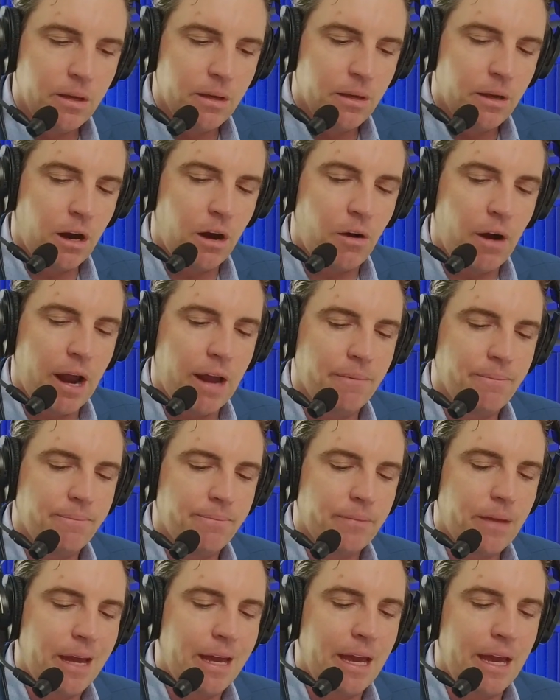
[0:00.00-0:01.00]
All right.
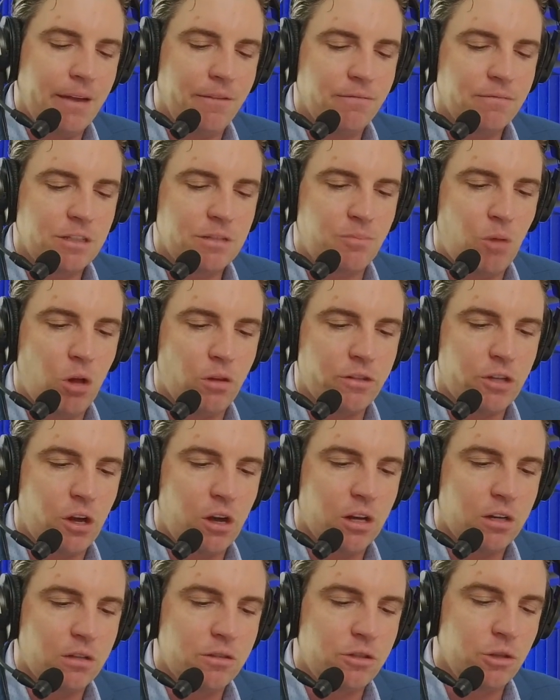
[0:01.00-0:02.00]
I hate small talk
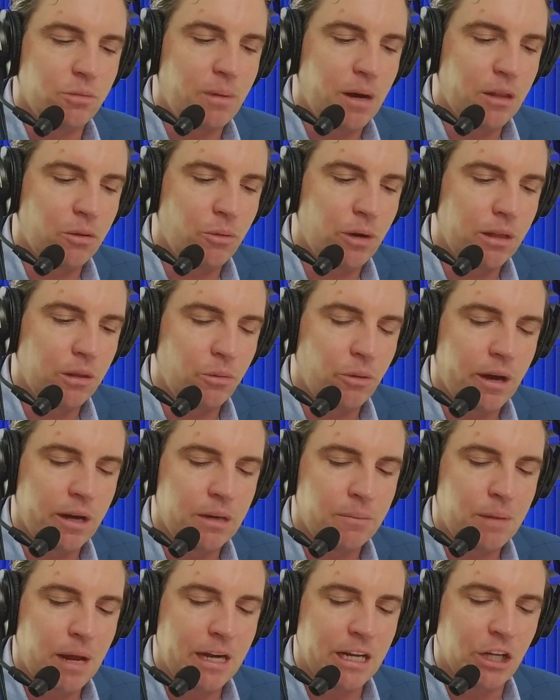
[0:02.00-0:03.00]
too, by the way, Luann. I'm
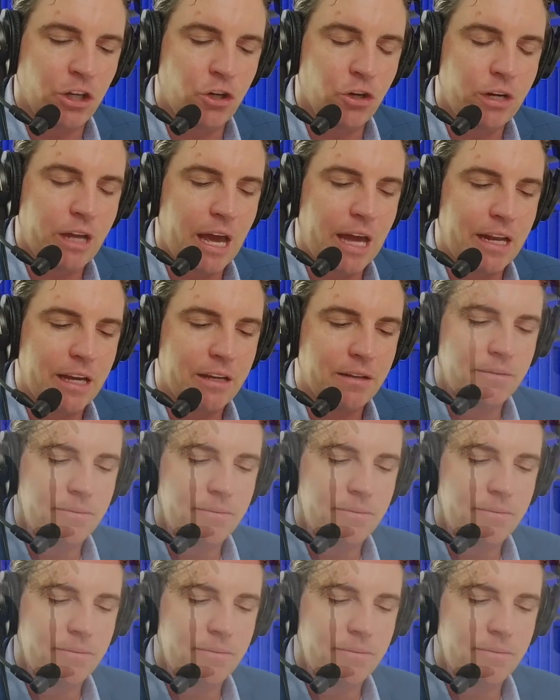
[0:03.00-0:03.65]
not any good at it.